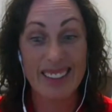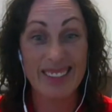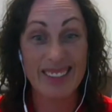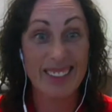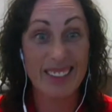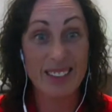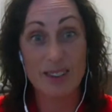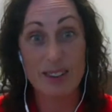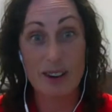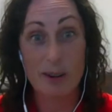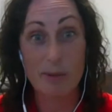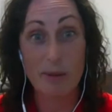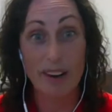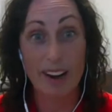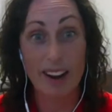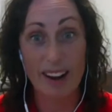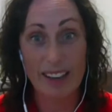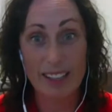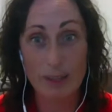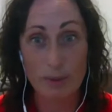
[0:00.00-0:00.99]
your nearby
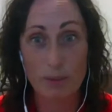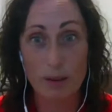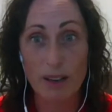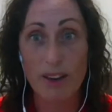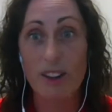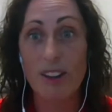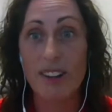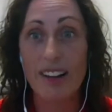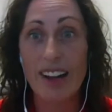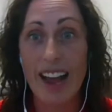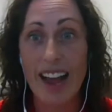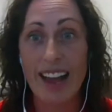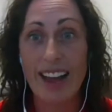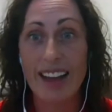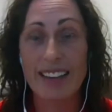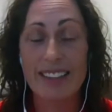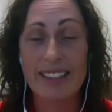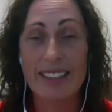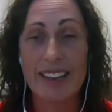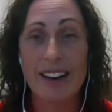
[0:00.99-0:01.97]
hospital,
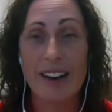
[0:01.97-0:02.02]
and